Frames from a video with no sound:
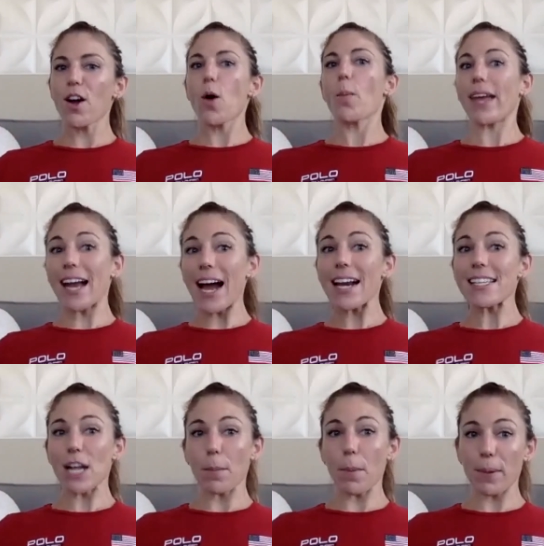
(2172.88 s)
we can kind of
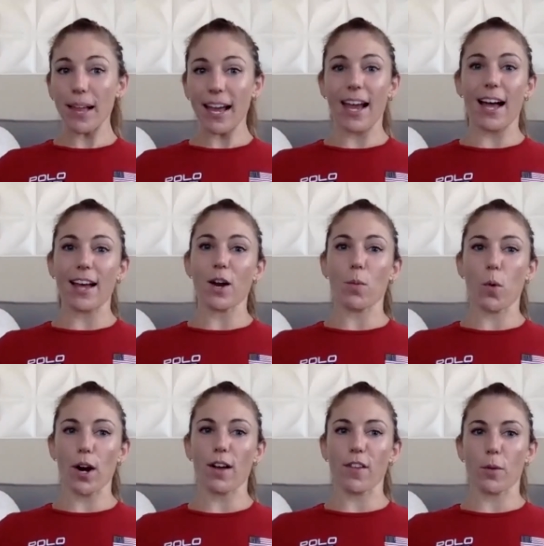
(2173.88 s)
set up a plan and
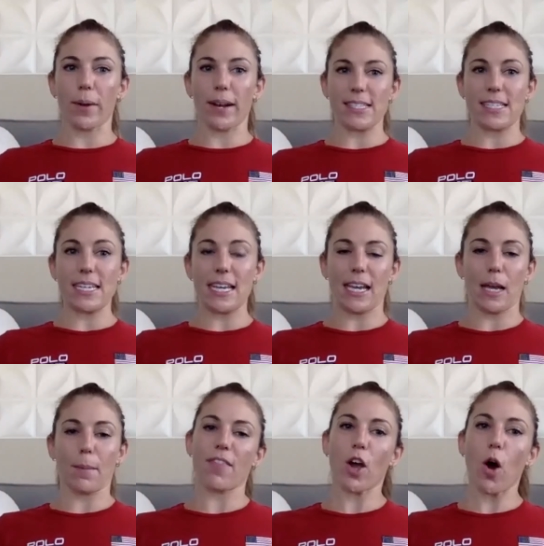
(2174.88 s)
work a little bit as a team.
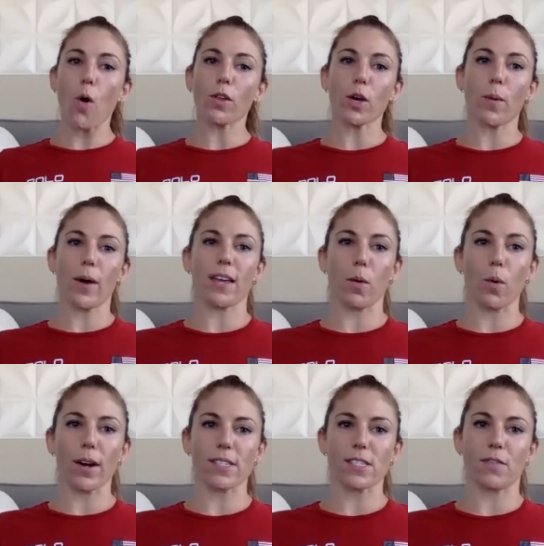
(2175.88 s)
And the only way that
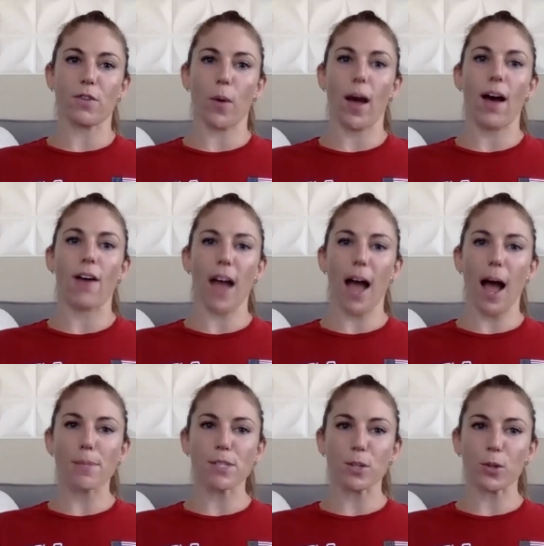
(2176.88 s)
works is if you have
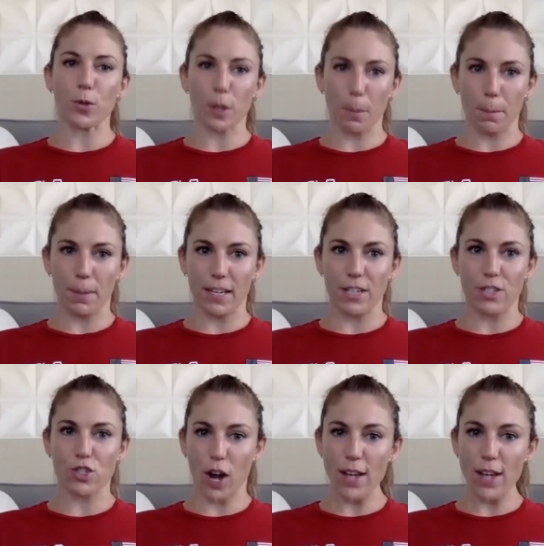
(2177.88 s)
absolute complete
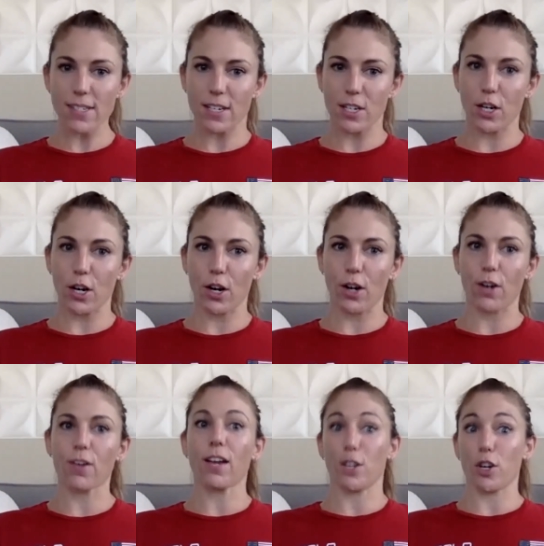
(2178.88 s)
trust in your
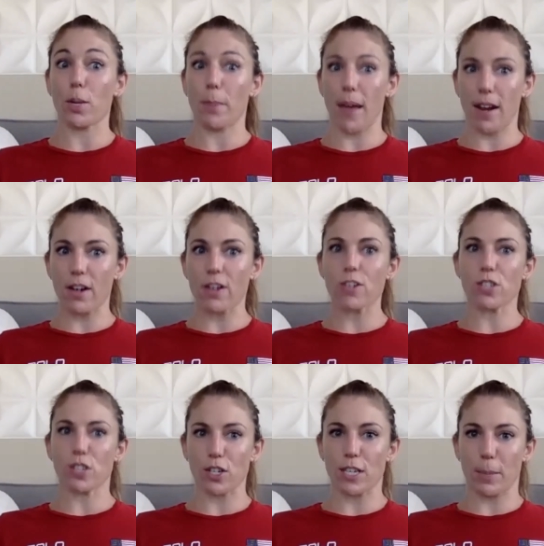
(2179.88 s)
competitors and
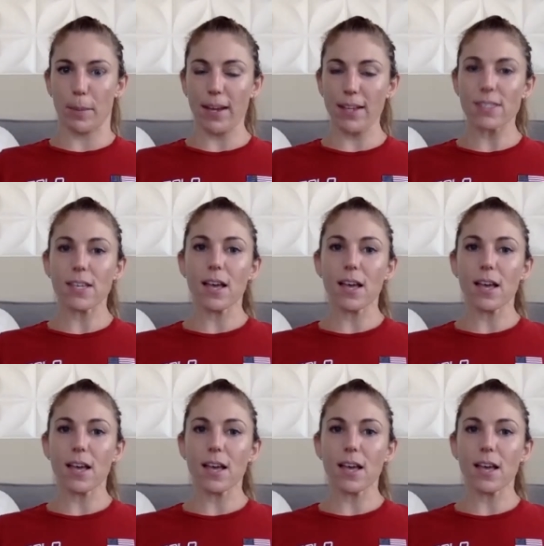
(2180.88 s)
your teammates.